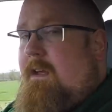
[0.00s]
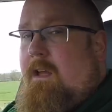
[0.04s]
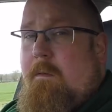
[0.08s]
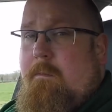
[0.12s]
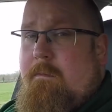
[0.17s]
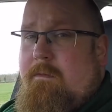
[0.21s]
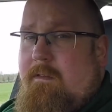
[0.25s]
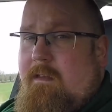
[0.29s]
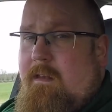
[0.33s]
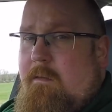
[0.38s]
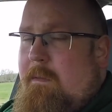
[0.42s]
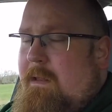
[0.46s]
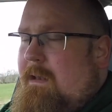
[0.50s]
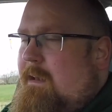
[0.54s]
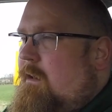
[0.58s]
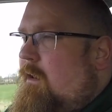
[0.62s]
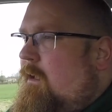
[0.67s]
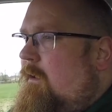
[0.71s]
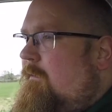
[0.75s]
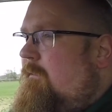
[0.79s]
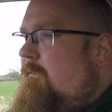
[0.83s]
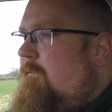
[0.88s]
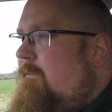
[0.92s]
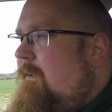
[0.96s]
comes to the
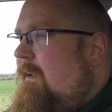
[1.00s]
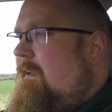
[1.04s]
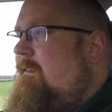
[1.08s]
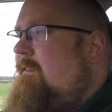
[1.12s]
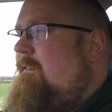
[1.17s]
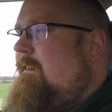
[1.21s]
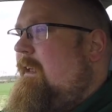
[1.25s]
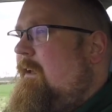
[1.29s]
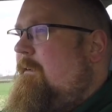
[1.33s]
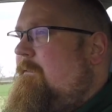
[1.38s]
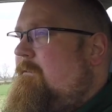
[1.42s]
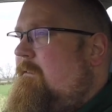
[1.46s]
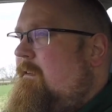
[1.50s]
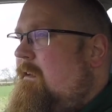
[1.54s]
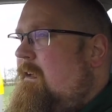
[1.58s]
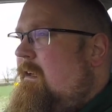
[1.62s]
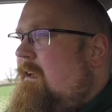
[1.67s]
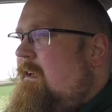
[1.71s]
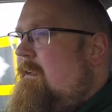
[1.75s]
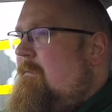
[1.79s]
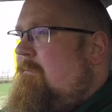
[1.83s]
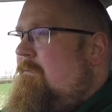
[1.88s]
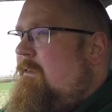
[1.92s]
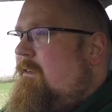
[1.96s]
midlife facelift.
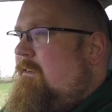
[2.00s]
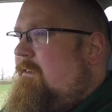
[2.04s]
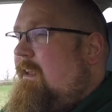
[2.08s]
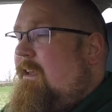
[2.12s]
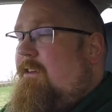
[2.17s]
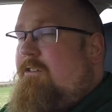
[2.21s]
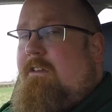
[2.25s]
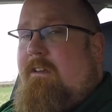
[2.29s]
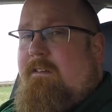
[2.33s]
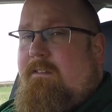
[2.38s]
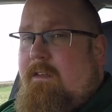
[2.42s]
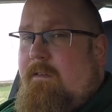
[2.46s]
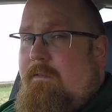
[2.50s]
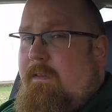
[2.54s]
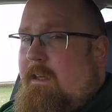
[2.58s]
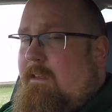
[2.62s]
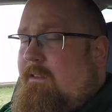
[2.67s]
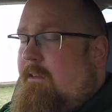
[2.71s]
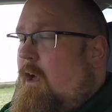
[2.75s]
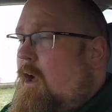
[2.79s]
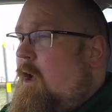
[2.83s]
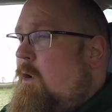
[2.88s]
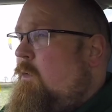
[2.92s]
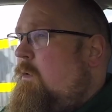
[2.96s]
So that's just
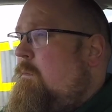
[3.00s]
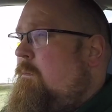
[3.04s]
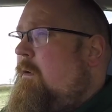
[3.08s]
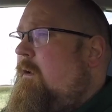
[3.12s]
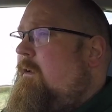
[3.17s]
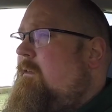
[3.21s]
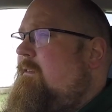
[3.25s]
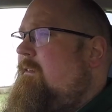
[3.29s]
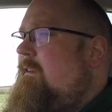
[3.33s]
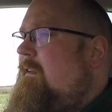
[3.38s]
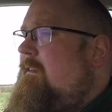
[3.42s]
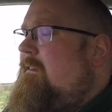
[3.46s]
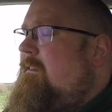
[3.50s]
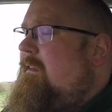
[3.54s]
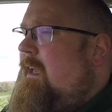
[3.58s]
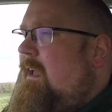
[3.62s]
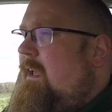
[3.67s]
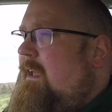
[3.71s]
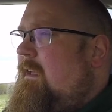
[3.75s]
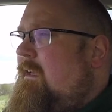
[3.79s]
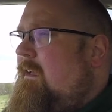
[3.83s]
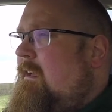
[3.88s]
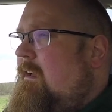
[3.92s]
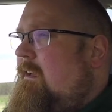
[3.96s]
something that I would personally
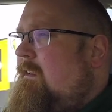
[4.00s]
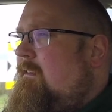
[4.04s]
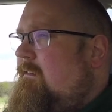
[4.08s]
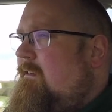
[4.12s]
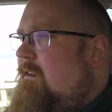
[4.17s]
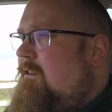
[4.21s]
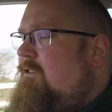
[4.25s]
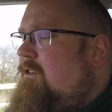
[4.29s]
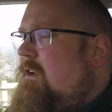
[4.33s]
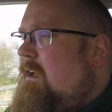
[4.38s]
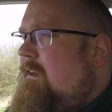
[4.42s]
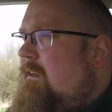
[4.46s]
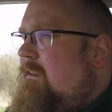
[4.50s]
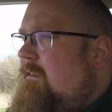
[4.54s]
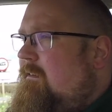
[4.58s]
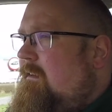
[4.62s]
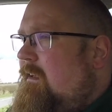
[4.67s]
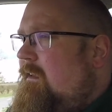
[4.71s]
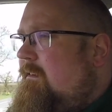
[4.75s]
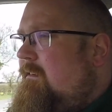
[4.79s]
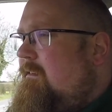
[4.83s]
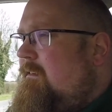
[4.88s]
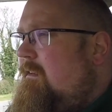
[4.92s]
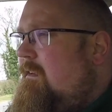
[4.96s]
say to
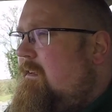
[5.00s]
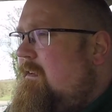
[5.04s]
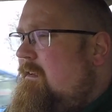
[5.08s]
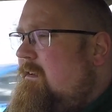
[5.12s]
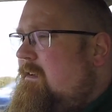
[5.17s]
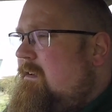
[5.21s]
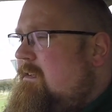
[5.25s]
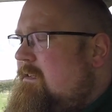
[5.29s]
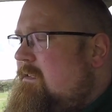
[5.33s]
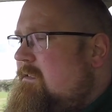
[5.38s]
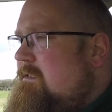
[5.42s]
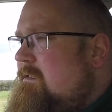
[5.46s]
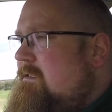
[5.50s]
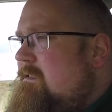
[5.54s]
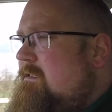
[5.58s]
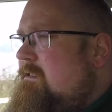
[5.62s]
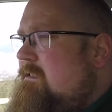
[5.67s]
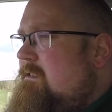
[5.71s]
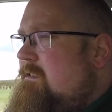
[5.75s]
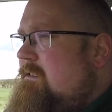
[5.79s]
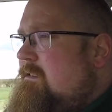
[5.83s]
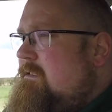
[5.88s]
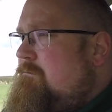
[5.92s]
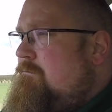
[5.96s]
Genesis.
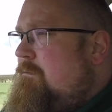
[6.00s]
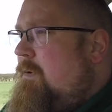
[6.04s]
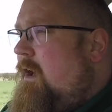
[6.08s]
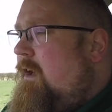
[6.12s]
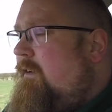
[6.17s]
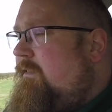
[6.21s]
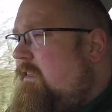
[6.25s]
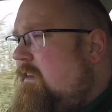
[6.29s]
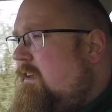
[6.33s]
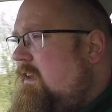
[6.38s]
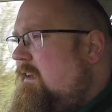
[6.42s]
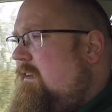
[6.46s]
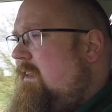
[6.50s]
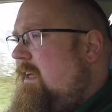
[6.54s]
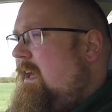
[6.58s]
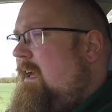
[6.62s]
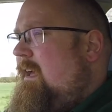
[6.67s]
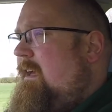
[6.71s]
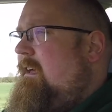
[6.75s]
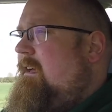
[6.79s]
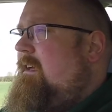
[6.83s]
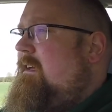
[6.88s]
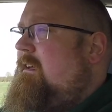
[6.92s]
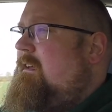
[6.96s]
But other than
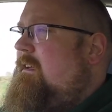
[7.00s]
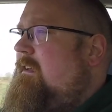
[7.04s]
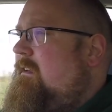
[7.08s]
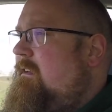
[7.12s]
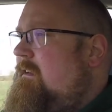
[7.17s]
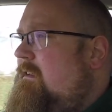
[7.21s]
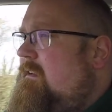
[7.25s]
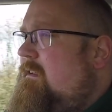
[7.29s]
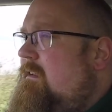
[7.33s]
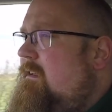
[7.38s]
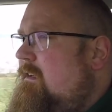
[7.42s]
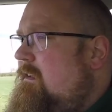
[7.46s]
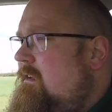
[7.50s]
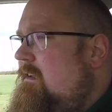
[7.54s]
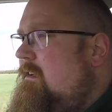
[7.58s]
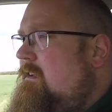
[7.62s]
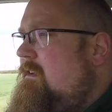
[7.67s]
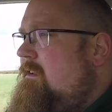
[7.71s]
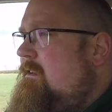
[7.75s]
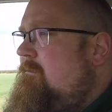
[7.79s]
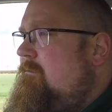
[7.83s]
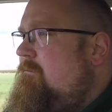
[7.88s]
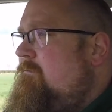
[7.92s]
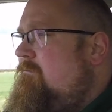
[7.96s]
that,
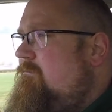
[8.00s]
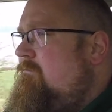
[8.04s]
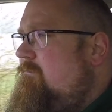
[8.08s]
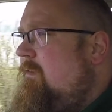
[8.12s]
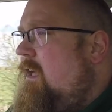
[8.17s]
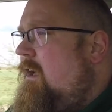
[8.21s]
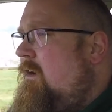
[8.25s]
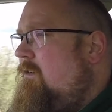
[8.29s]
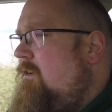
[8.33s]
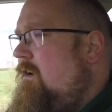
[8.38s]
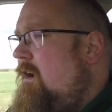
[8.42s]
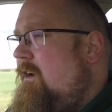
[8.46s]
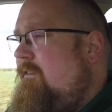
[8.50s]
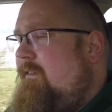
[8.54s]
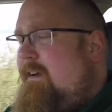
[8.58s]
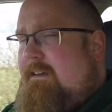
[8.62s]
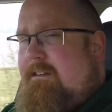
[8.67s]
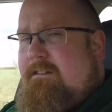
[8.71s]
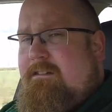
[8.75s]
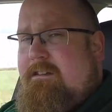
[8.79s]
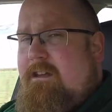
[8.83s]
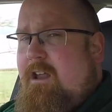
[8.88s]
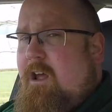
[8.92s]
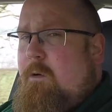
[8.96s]
no, I've
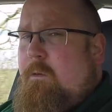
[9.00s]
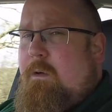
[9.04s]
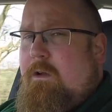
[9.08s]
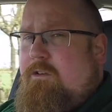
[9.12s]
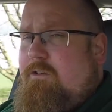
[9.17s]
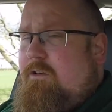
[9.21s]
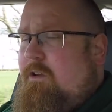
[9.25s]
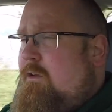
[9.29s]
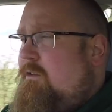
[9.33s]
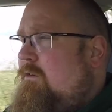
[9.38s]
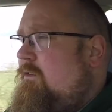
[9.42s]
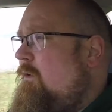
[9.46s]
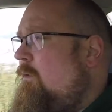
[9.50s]
had no issues